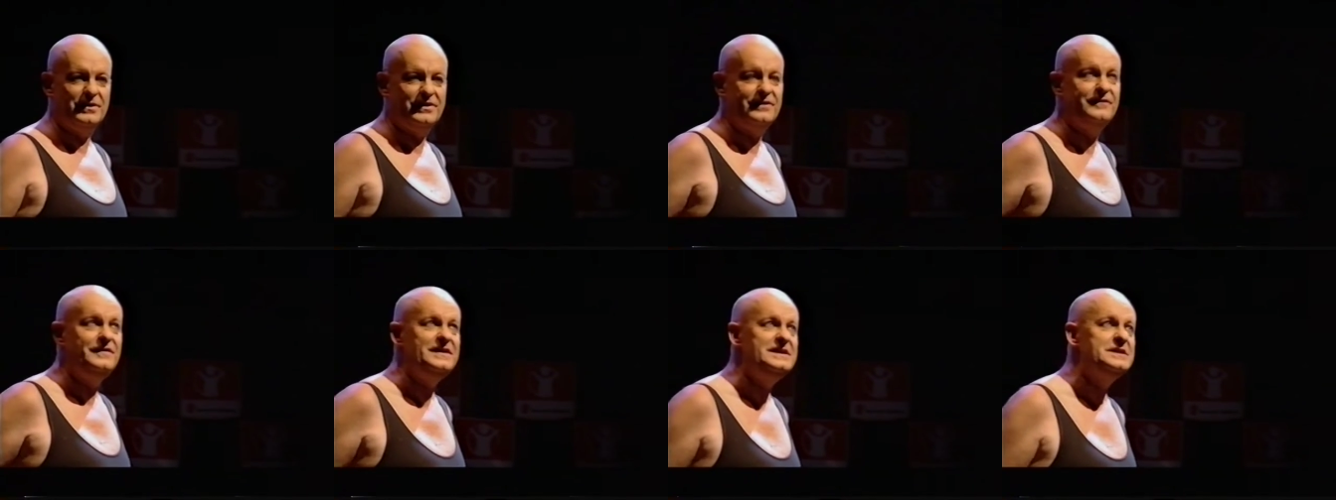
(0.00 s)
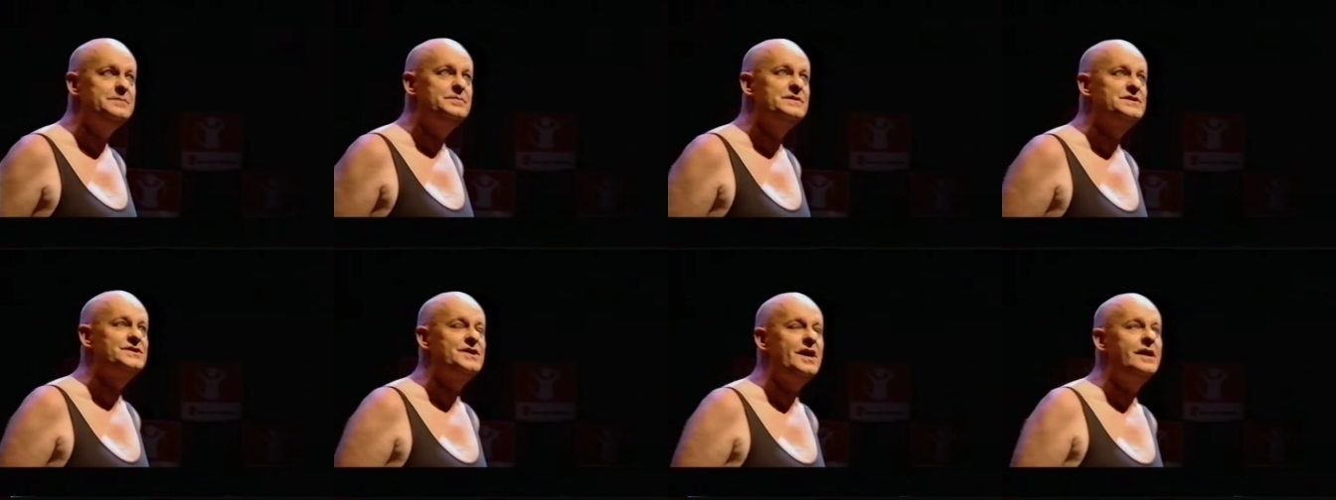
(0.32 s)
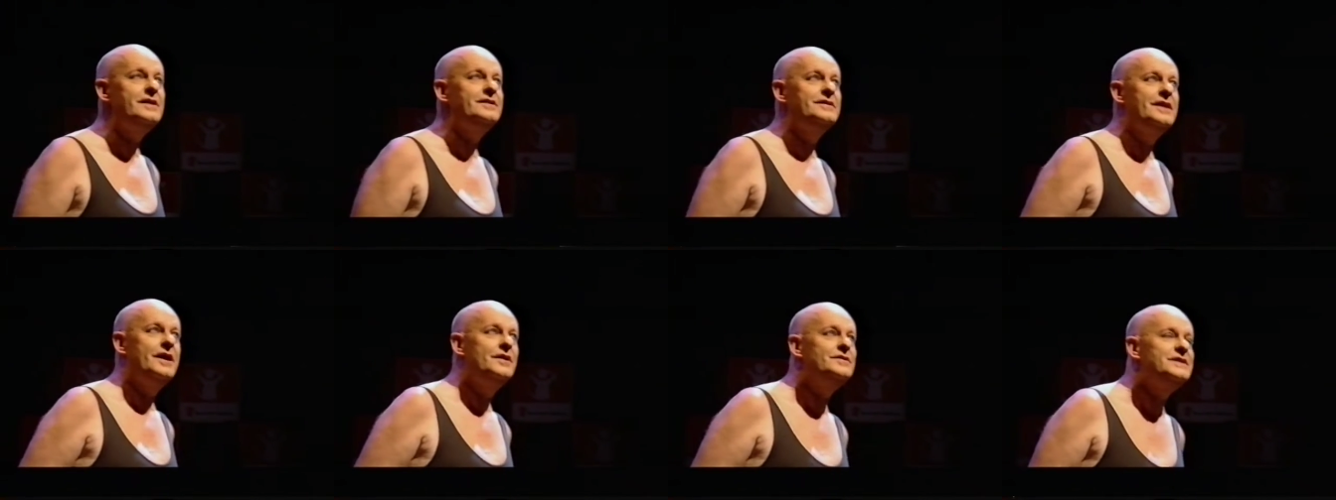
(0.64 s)
with Evita
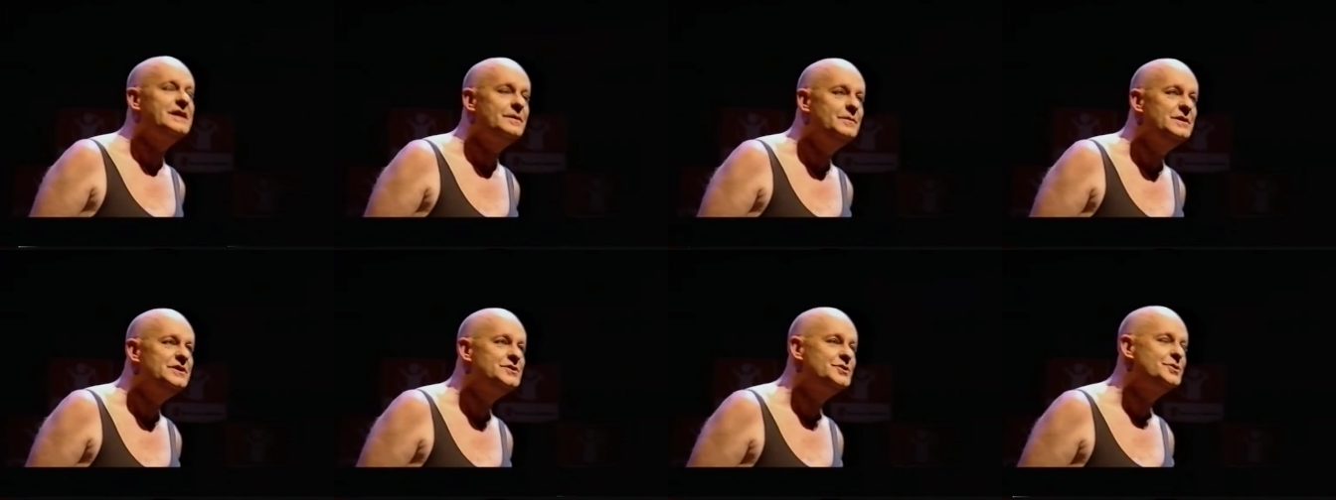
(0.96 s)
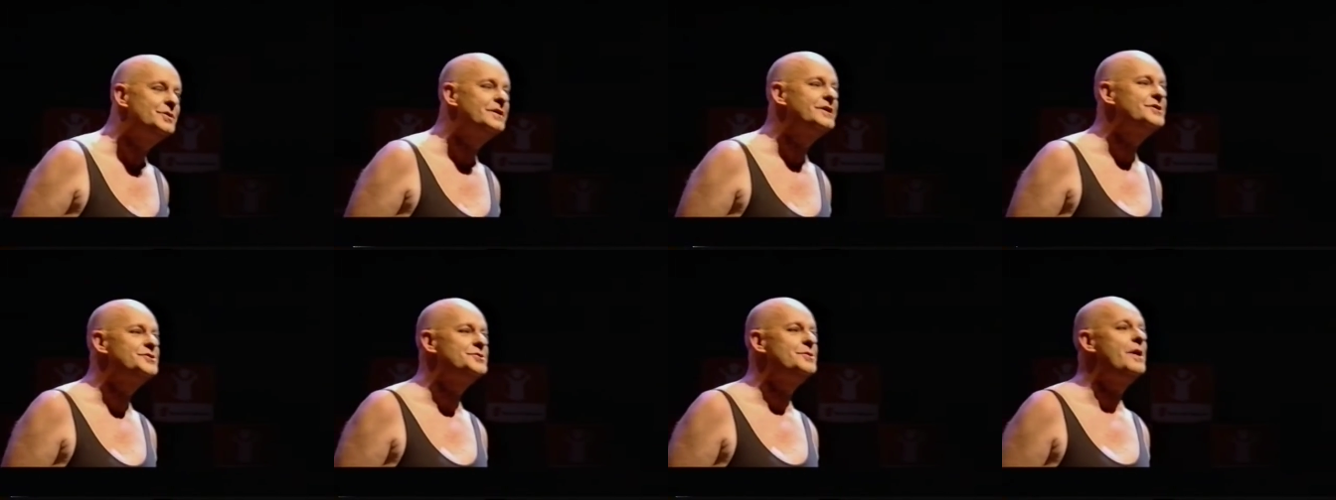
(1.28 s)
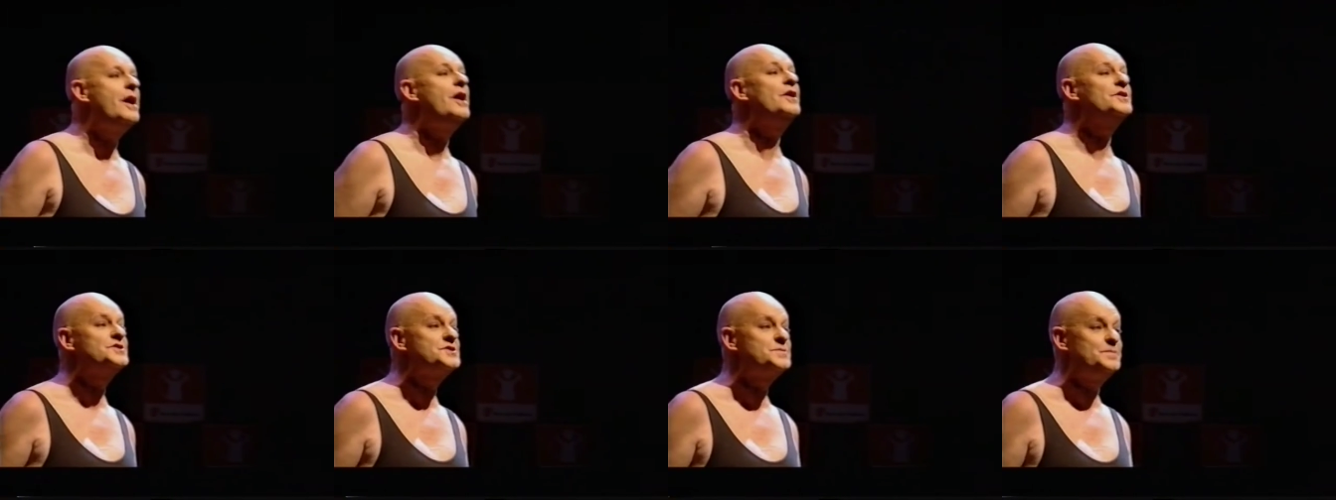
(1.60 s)
Besaidnout, and we took her to
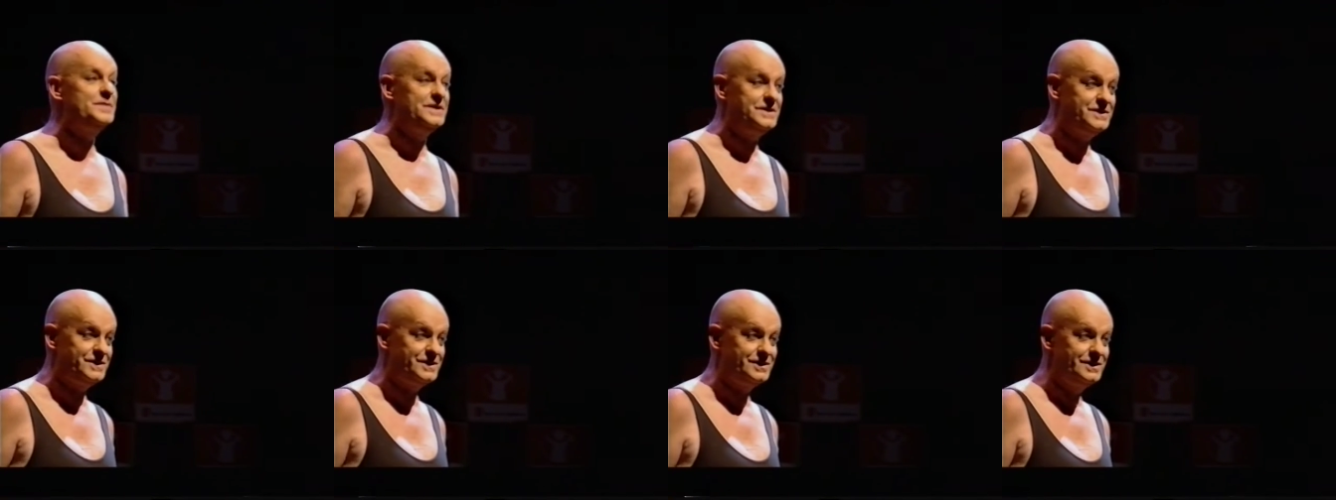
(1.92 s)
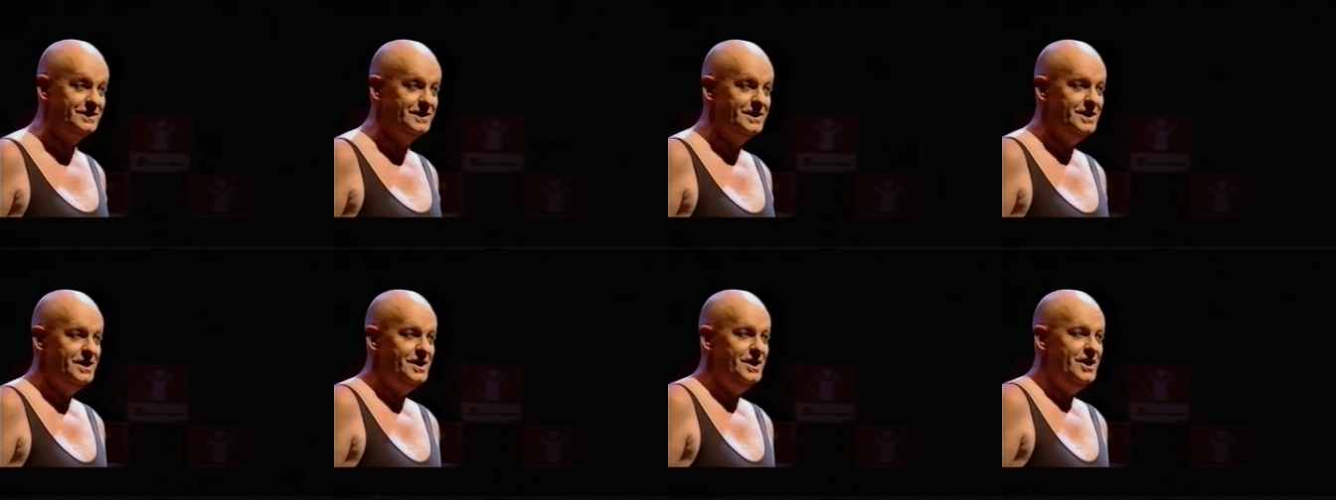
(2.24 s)
a hospice